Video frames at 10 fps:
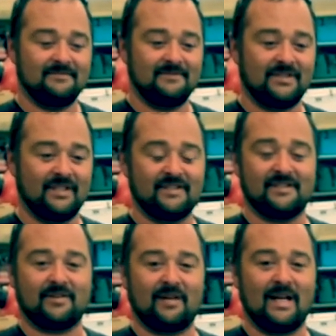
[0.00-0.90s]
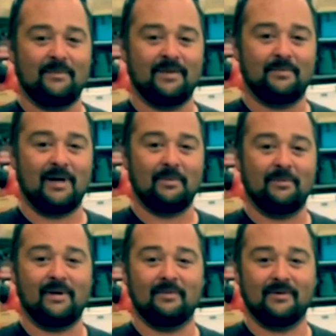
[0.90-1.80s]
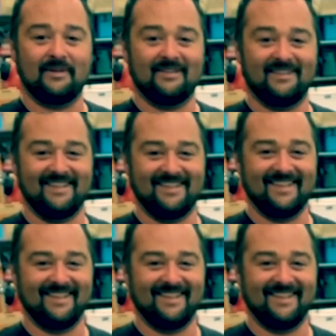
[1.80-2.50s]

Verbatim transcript: Dungeness crab to popping popcorn. Just